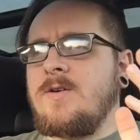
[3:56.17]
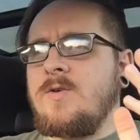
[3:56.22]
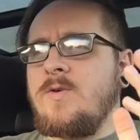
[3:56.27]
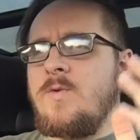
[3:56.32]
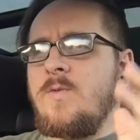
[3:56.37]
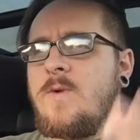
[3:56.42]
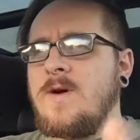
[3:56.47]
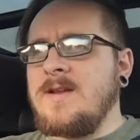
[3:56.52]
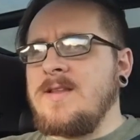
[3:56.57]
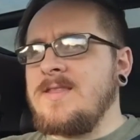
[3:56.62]

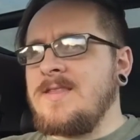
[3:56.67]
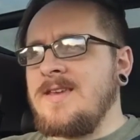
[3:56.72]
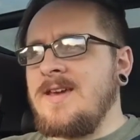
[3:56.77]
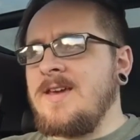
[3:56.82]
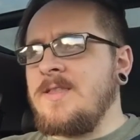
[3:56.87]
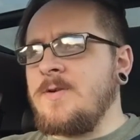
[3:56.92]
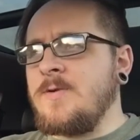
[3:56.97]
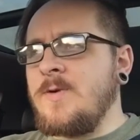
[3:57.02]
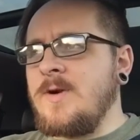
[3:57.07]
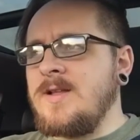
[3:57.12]
one of the
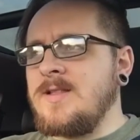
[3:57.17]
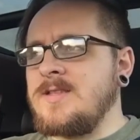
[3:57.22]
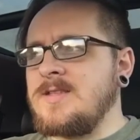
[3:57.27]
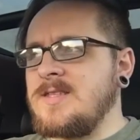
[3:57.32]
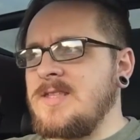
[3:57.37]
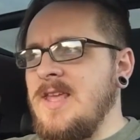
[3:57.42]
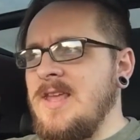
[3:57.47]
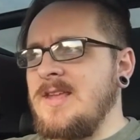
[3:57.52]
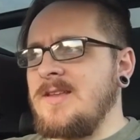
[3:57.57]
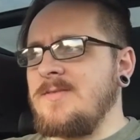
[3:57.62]
other
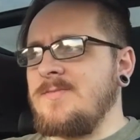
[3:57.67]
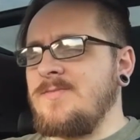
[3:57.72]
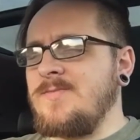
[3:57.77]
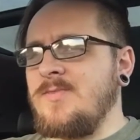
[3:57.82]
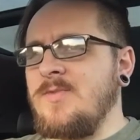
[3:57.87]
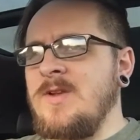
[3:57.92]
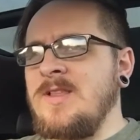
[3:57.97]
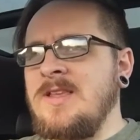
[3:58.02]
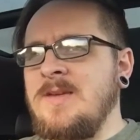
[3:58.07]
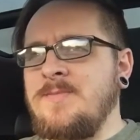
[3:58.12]
ones that
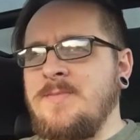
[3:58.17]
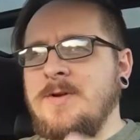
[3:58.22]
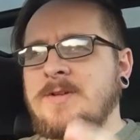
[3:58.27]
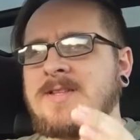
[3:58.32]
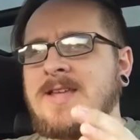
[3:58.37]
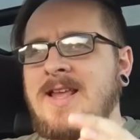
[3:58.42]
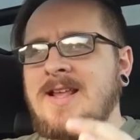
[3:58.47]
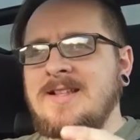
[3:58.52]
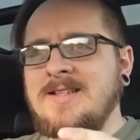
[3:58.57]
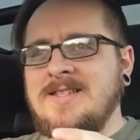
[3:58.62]
really
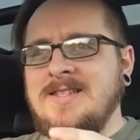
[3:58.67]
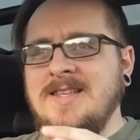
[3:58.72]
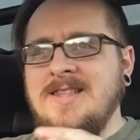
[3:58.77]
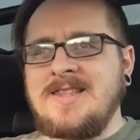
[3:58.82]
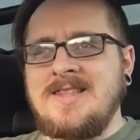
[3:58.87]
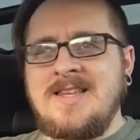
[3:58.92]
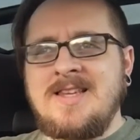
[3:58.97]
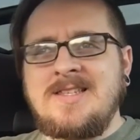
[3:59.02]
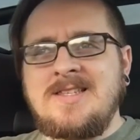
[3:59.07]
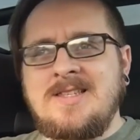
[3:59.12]
pertains to this